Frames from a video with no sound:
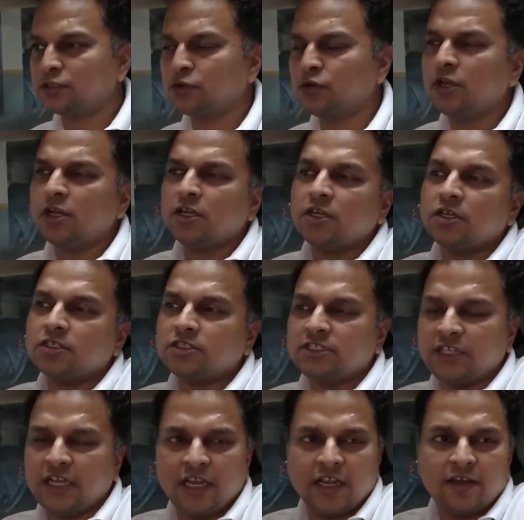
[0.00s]
So
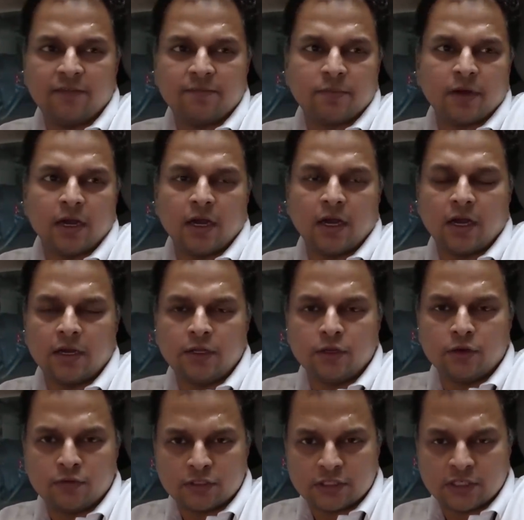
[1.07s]
GLA
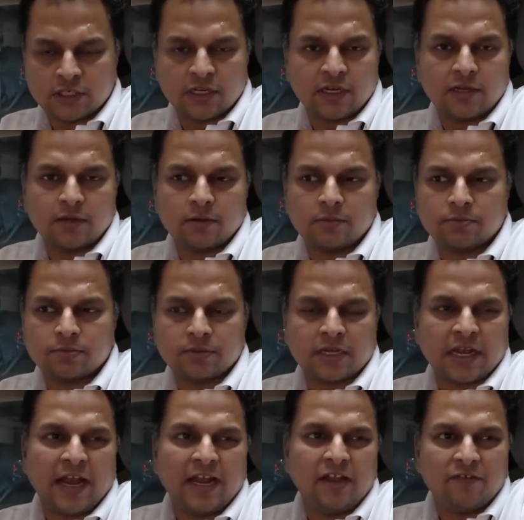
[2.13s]
was a
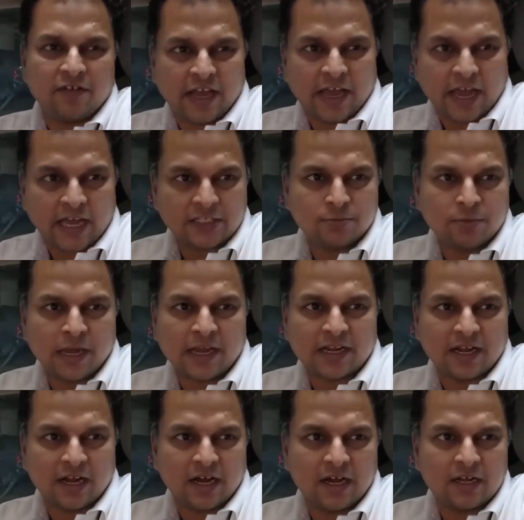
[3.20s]
kind of a hatchback car.